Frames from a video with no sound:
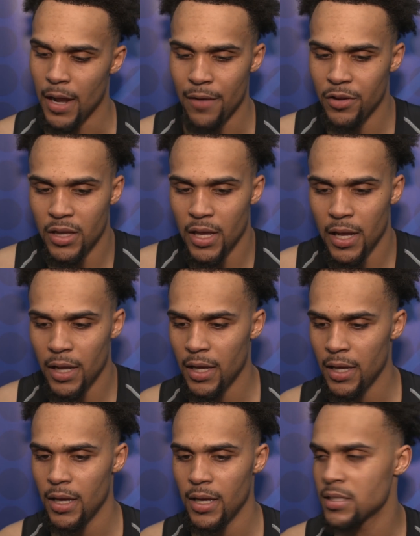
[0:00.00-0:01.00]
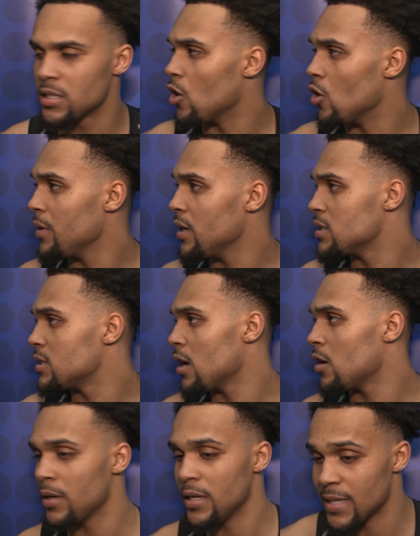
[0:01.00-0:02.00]
everything he's told me, he
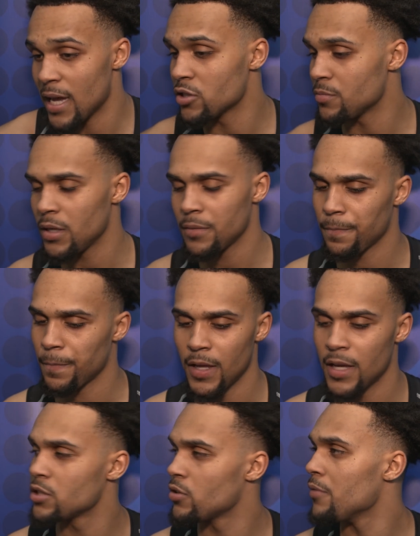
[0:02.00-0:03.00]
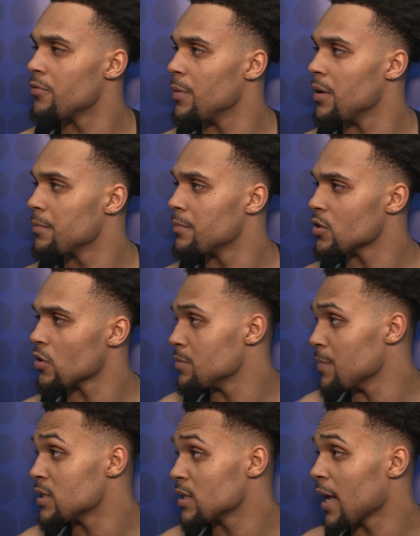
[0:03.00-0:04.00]
tells me, is great for me. So
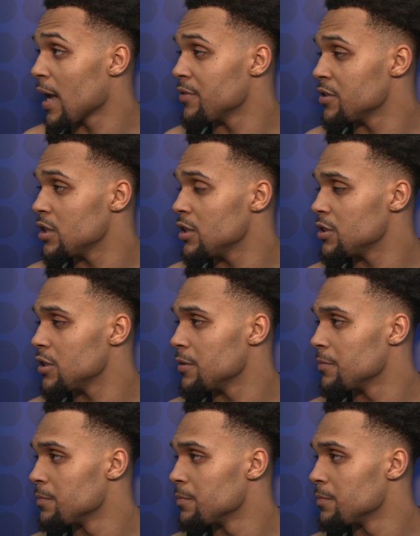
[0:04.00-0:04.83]
it's basically like having a cheat sheet.